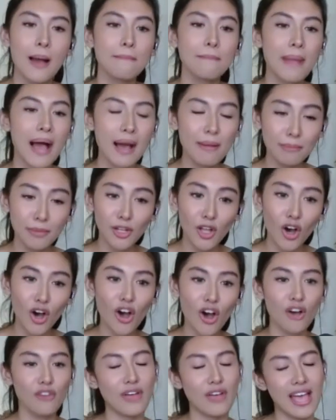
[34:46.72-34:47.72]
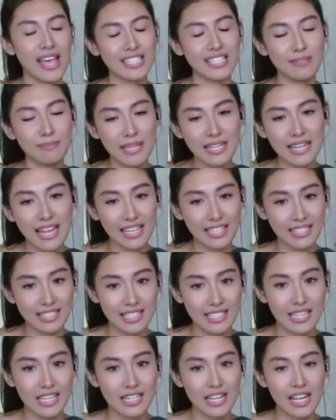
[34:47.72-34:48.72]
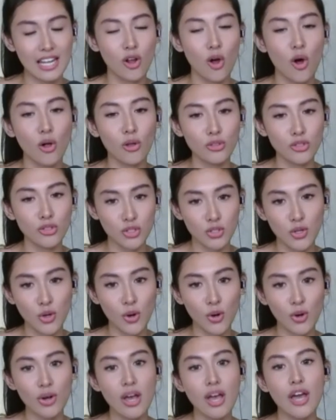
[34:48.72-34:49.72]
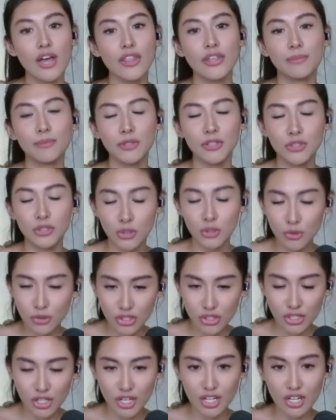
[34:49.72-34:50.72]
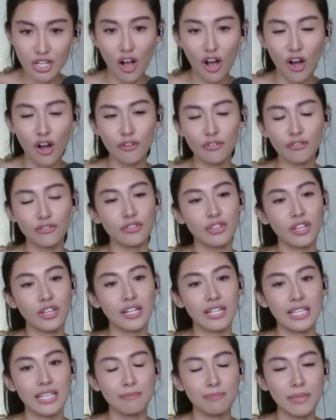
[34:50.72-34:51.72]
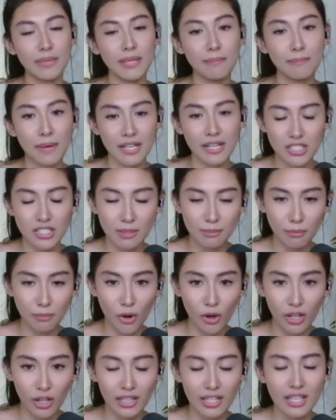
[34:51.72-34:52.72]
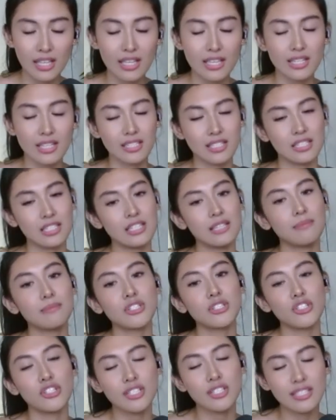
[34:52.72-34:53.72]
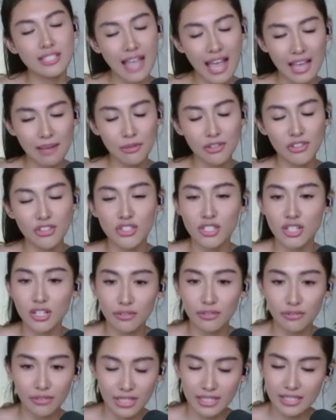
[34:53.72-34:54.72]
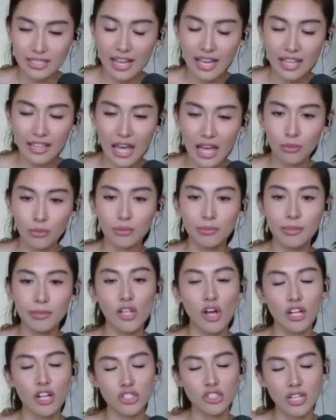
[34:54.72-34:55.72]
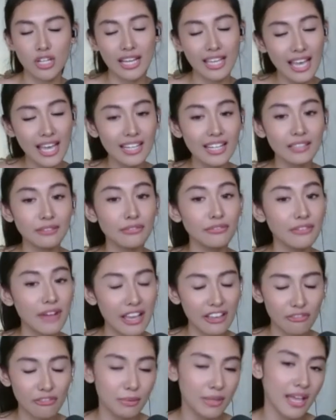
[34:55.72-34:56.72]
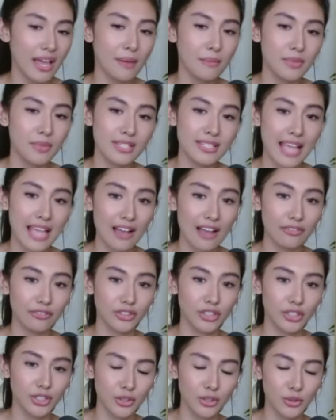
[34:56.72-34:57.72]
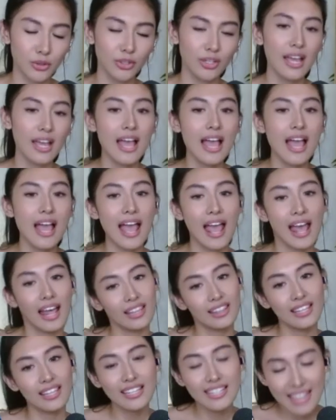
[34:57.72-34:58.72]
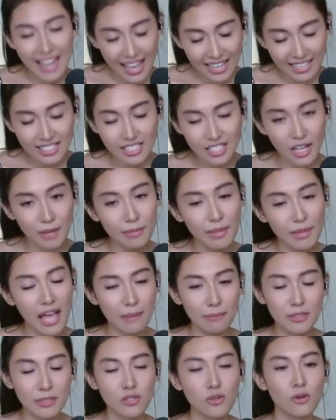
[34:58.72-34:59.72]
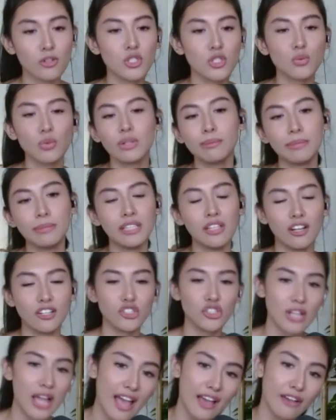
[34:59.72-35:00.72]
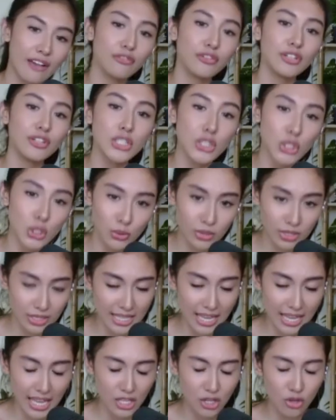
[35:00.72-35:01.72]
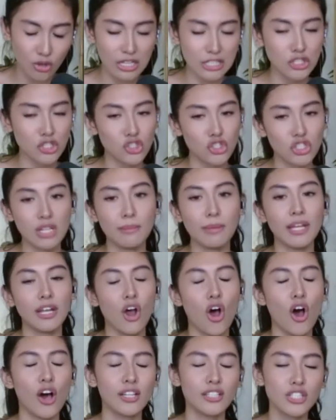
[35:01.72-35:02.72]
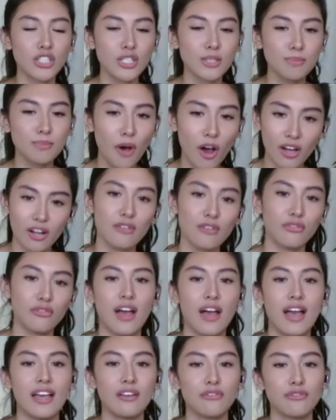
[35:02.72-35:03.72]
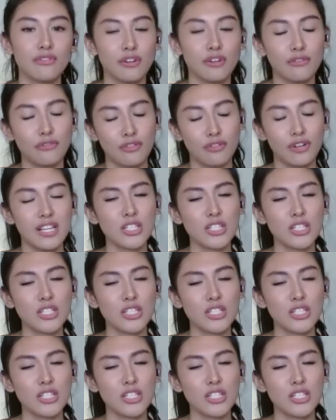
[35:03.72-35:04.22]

Pablo of SB19 and also the producer of their EP Pagsibol, si Mr. Simon Servida. That will be launched again at 5 p.m. this afternoon. And the next coming episodes will be launched every Tuesday. You can stream it on Spotify for free.